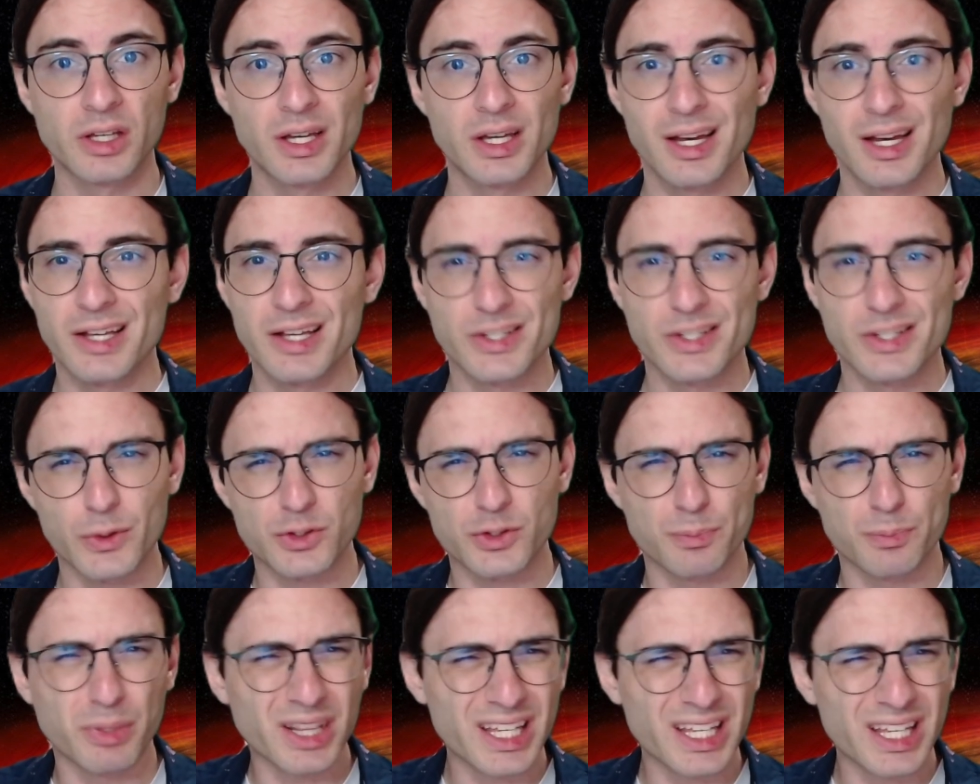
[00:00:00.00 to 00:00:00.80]
So it's
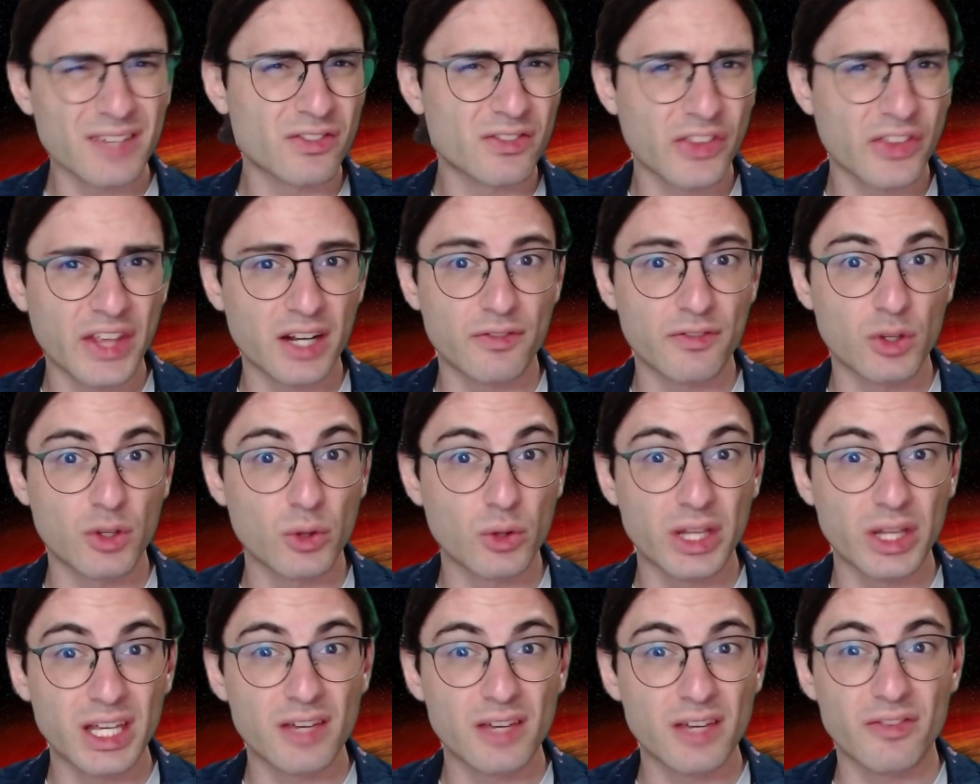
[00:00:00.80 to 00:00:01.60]
believed that if you
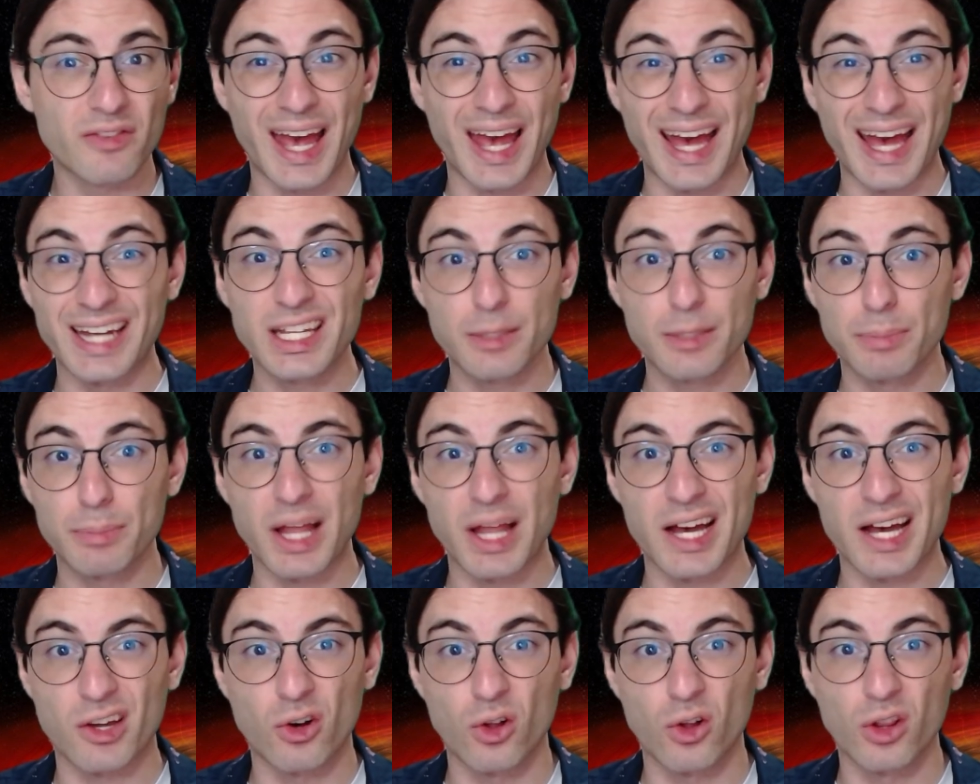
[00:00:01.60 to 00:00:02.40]
leave any
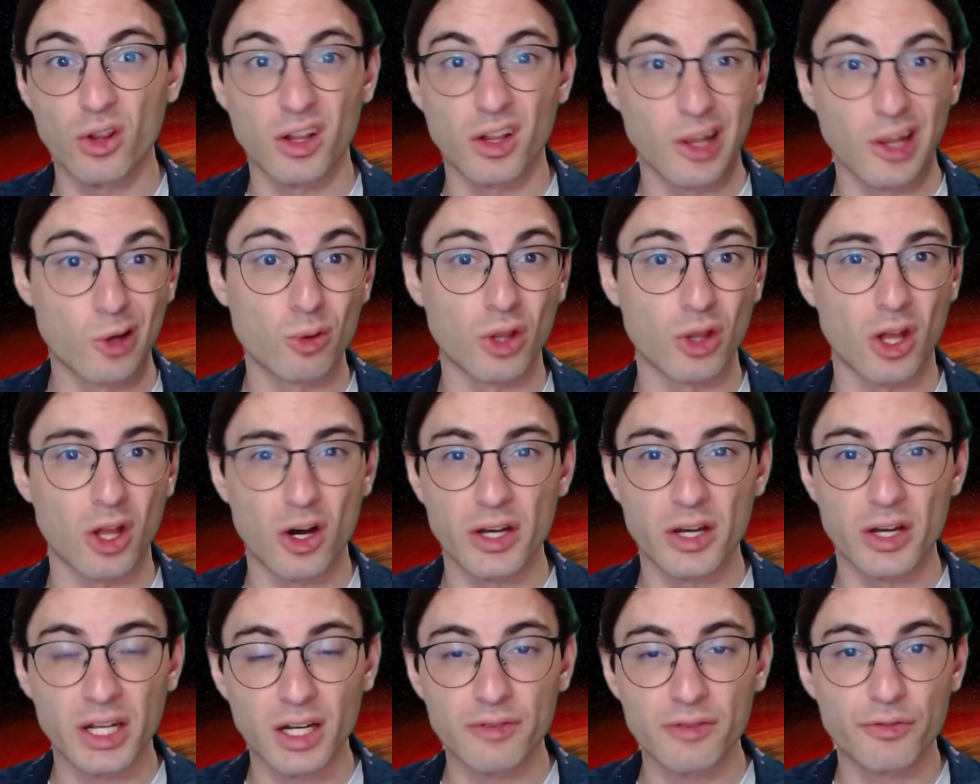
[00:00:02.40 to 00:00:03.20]
black hole alone long
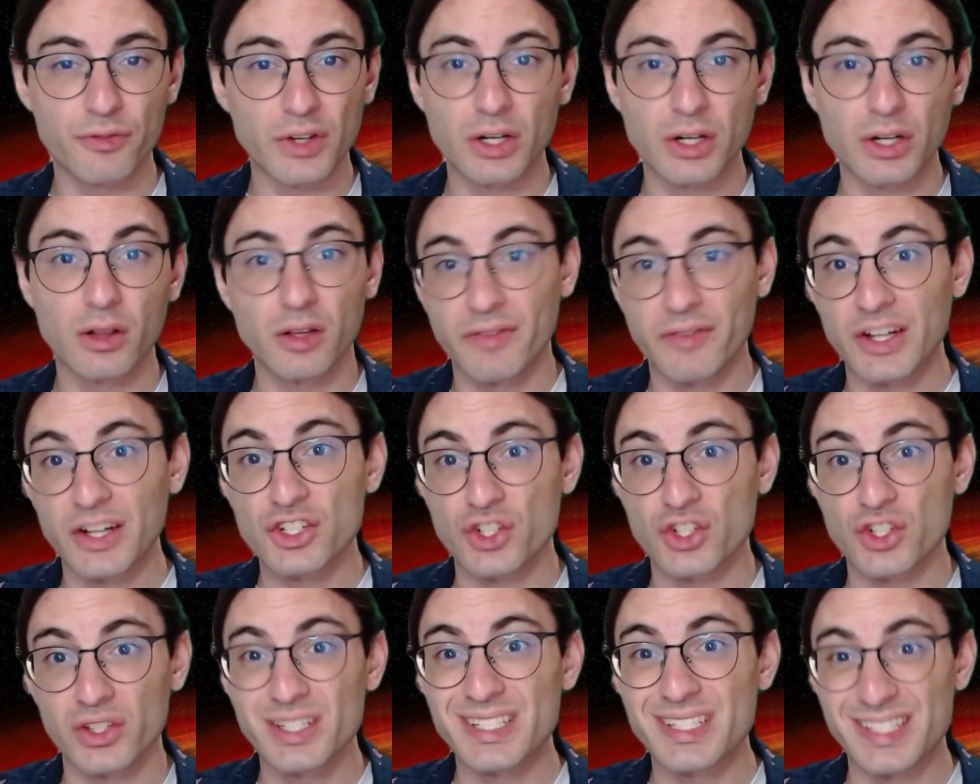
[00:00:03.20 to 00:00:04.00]
enough, it'll
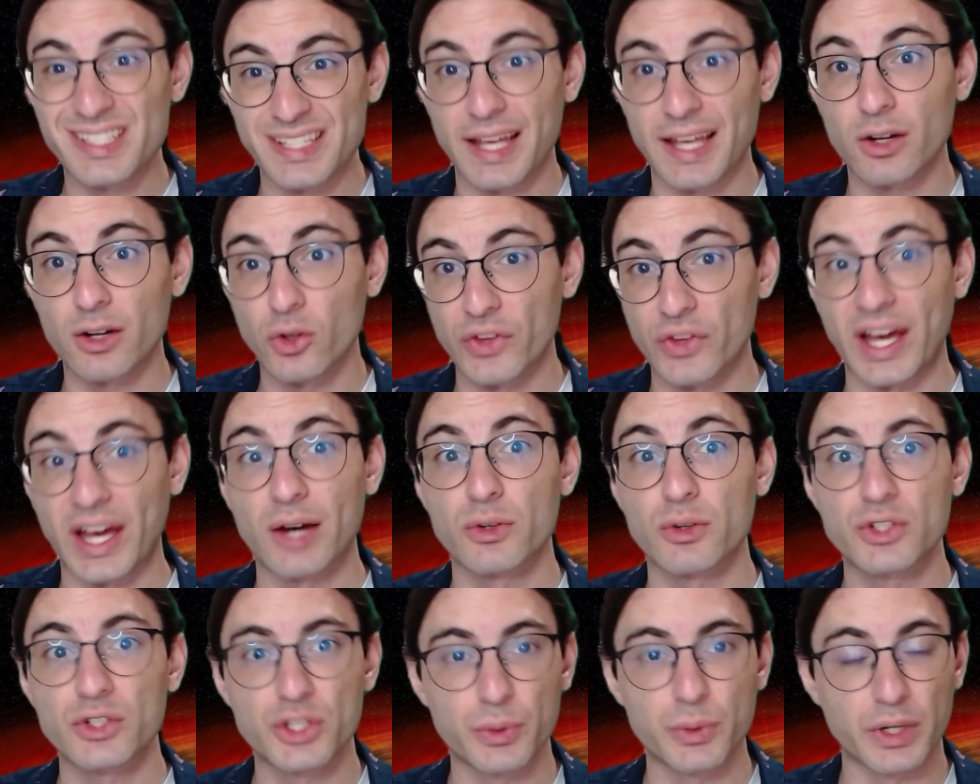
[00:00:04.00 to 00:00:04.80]
eventually settle
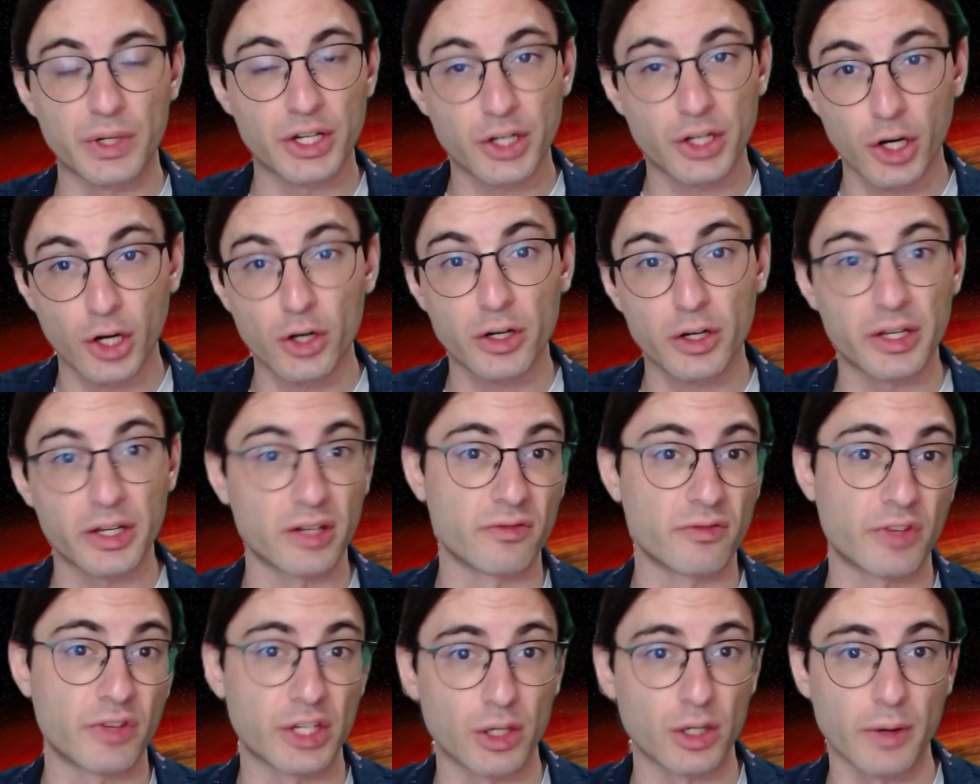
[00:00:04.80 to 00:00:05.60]
down to a Kerr
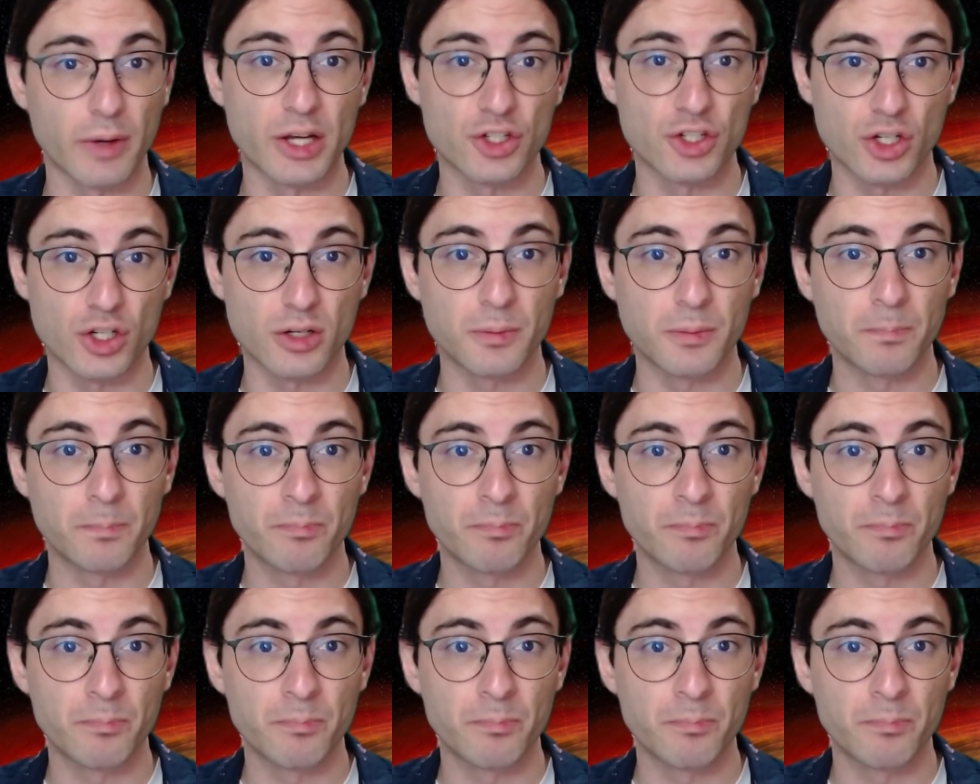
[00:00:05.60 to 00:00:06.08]
configuration.